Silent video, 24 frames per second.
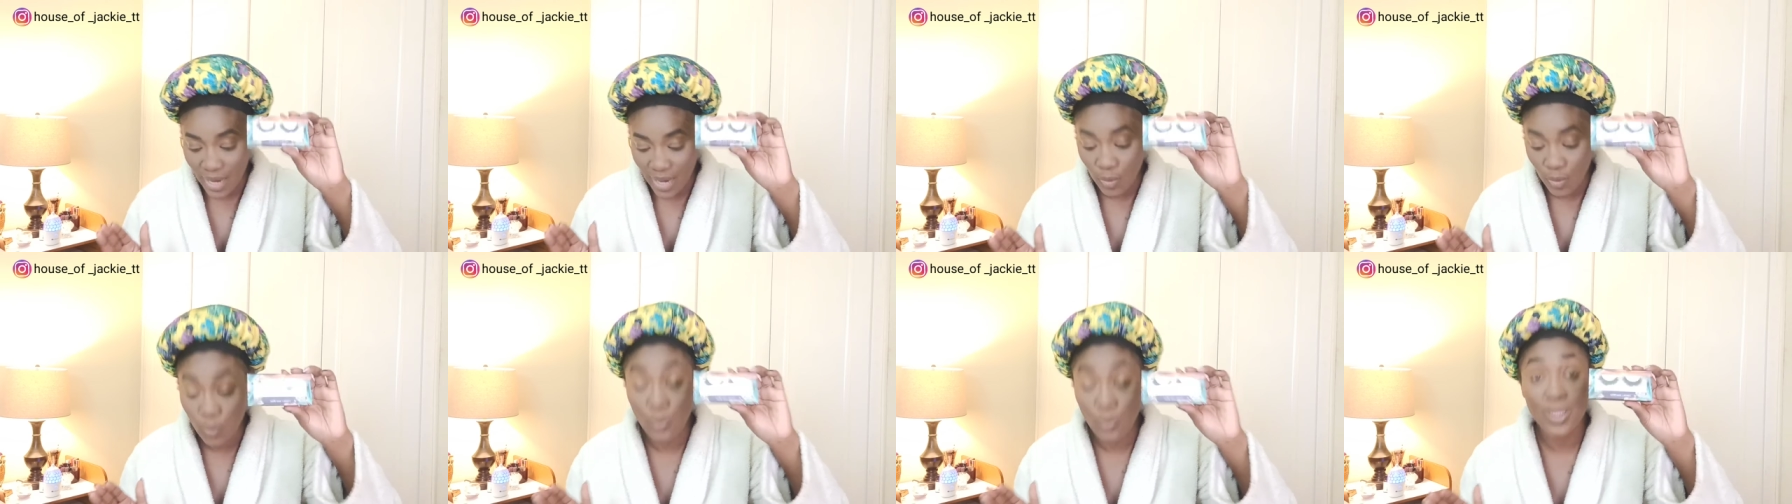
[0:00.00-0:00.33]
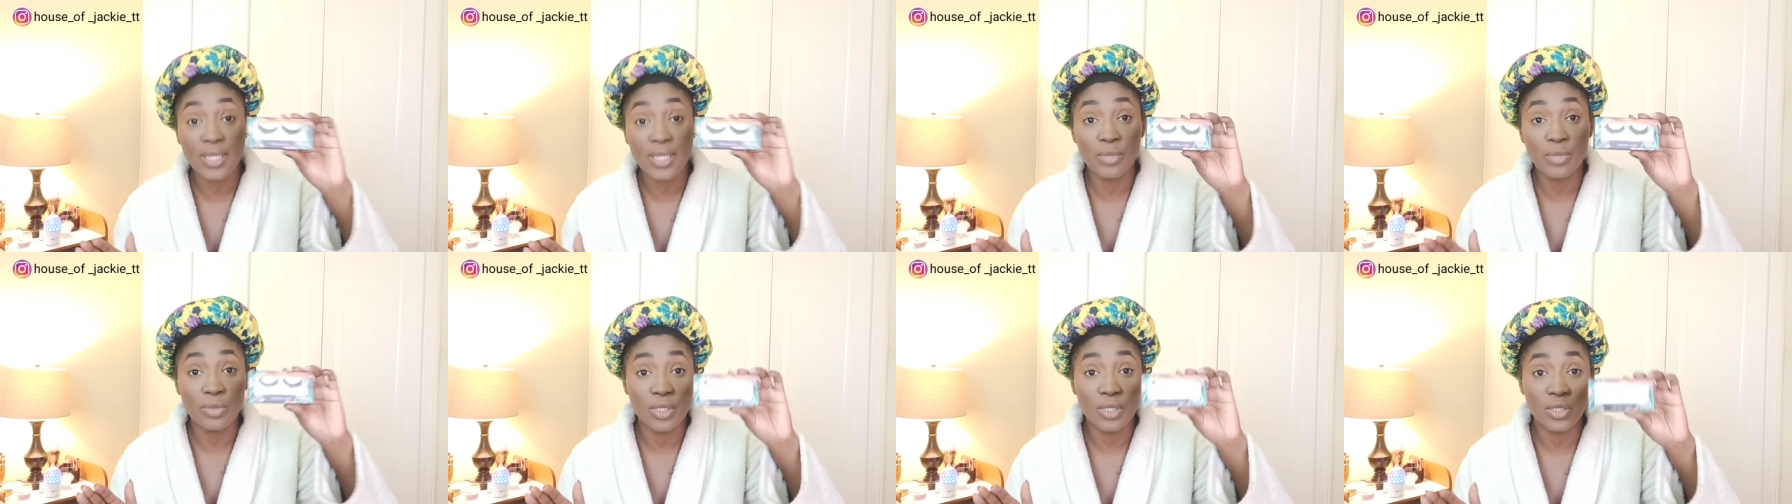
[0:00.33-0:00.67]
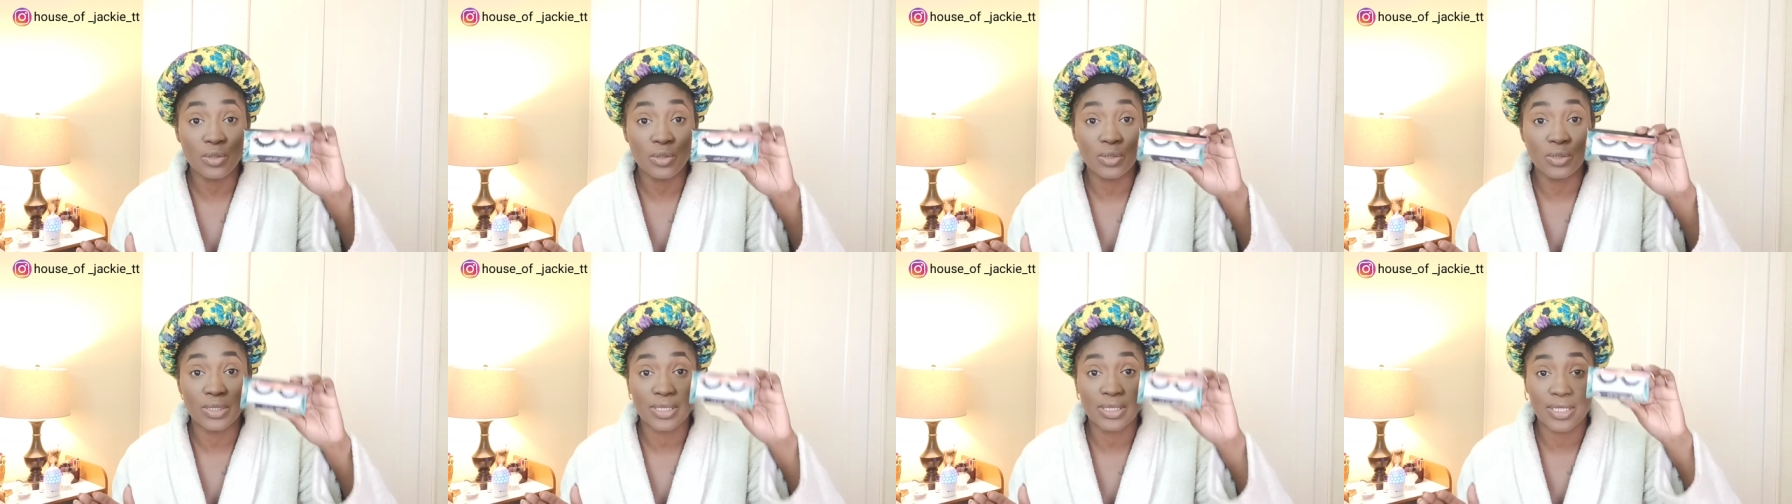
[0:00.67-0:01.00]
I will be
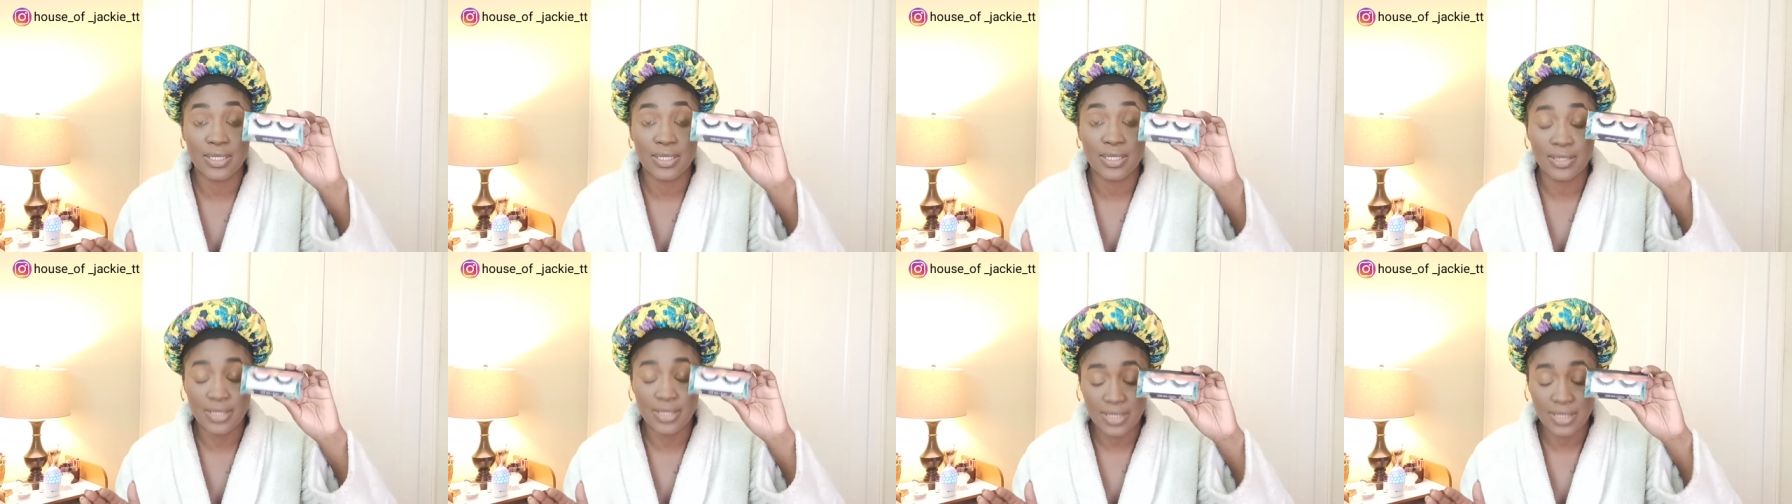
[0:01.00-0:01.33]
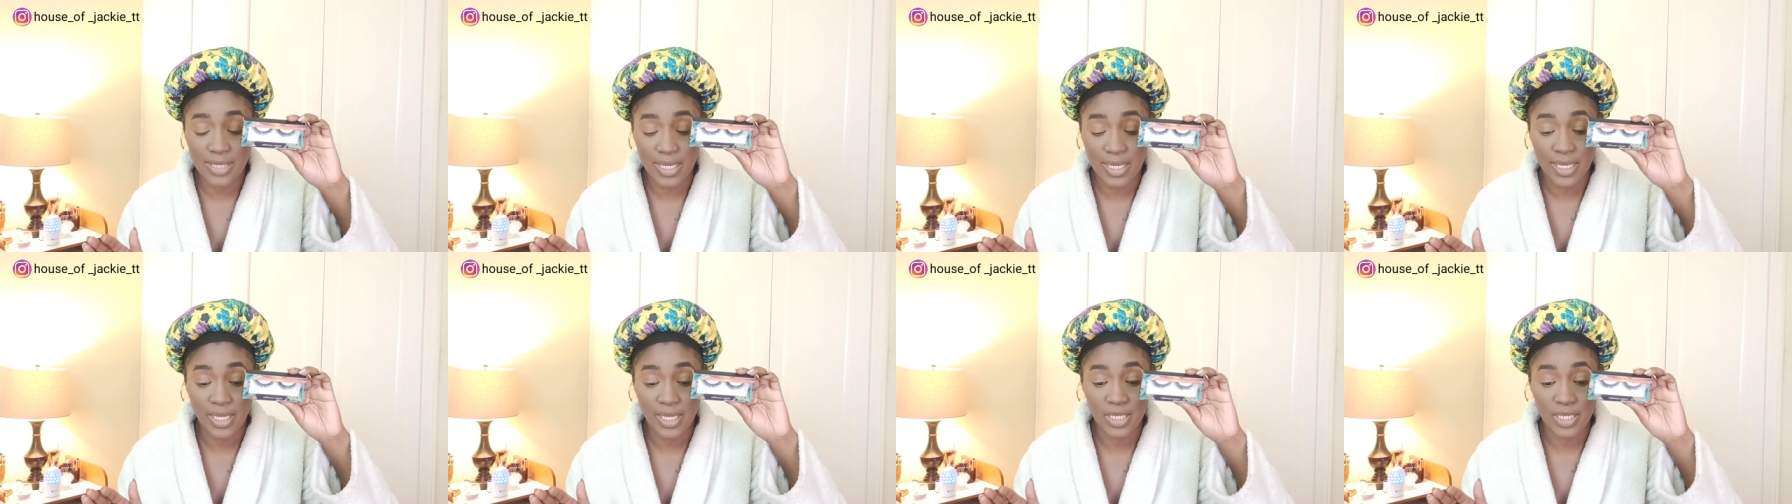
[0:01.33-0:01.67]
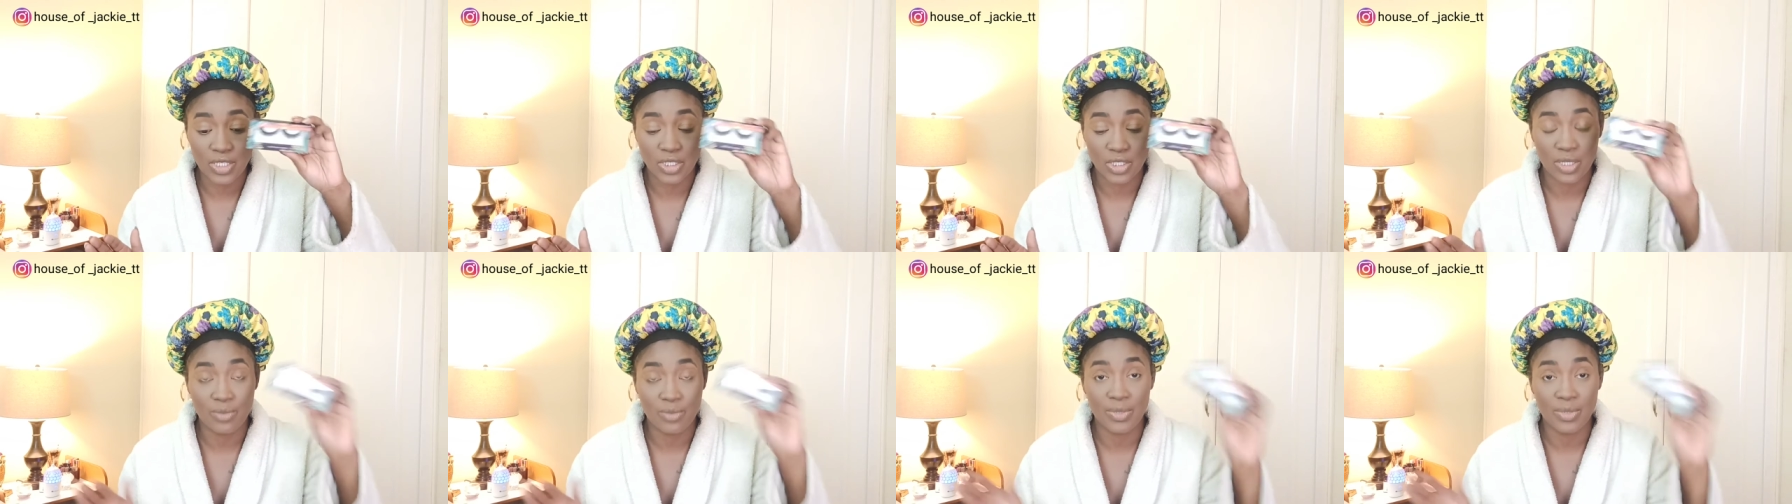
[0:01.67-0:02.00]
using
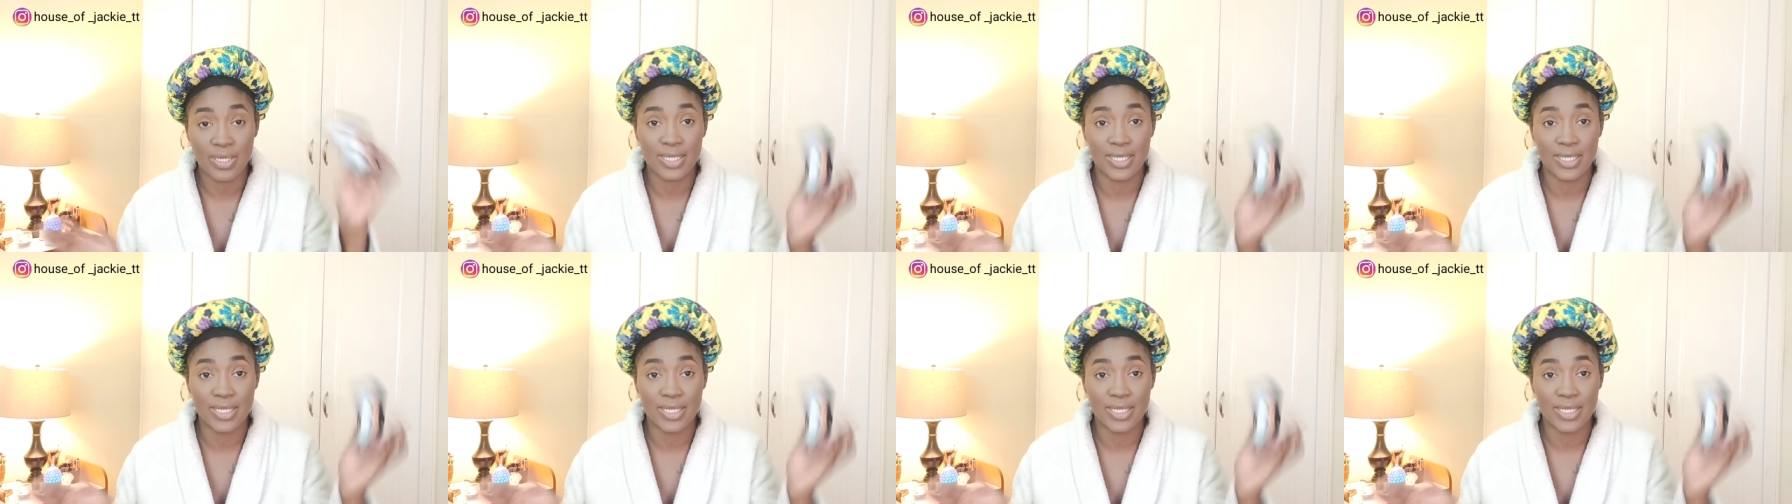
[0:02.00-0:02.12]
staycation